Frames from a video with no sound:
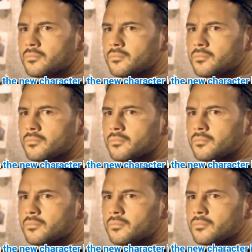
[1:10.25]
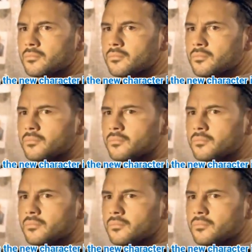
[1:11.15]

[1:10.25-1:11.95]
[no speech]